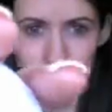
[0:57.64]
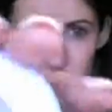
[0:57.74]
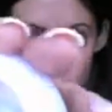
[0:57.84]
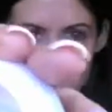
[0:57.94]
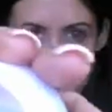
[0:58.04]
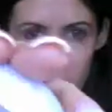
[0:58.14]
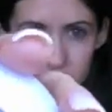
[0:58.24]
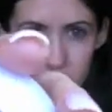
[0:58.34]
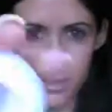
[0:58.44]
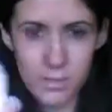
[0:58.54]
I've used quite a
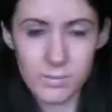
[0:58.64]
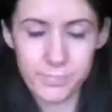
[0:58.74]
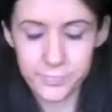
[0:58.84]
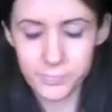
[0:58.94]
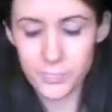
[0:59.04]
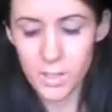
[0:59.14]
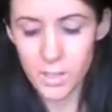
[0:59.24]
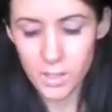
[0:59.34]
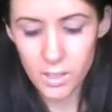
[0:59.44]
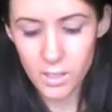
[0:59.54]
lot.
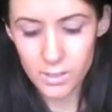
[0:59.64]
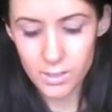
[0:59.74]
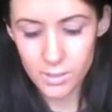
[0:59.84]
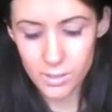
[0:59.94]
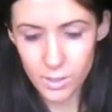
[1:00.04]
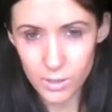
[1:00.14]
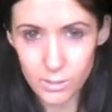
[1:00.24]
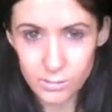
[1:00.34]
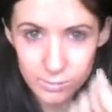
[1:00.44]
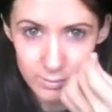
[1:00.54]

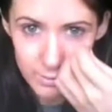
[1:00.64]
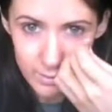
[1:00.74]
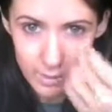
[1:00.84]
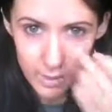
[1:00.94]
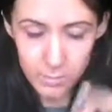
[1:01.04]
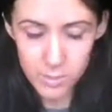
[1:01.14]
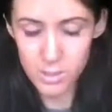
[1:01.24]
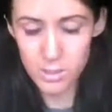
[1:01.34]
So I'm just